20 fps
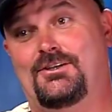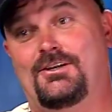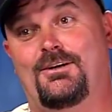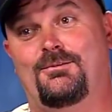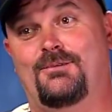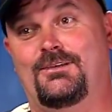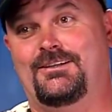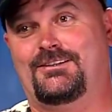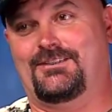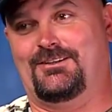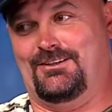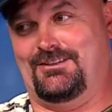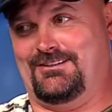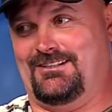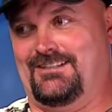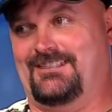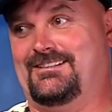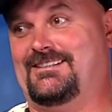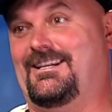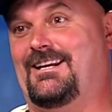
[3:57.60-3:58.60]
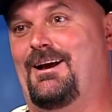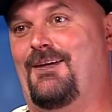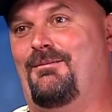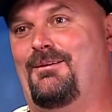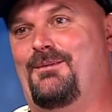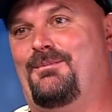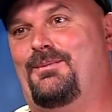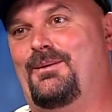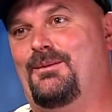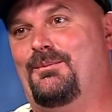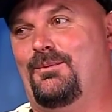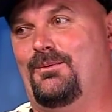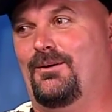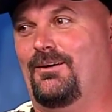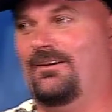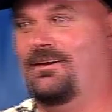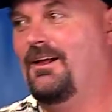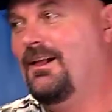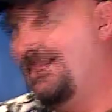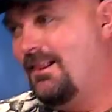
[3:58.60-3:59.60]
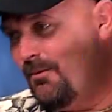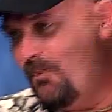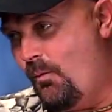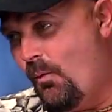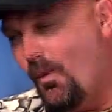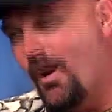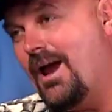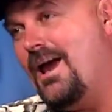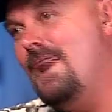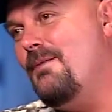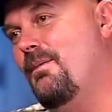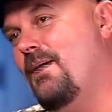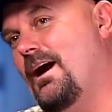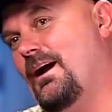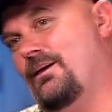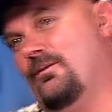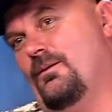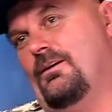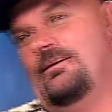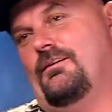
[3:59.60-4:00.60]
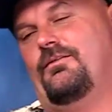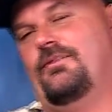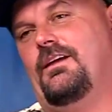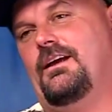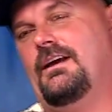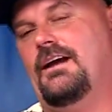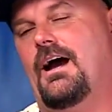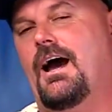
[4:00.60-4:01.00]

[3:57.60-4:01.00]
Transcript: should research and see how many people way back when if they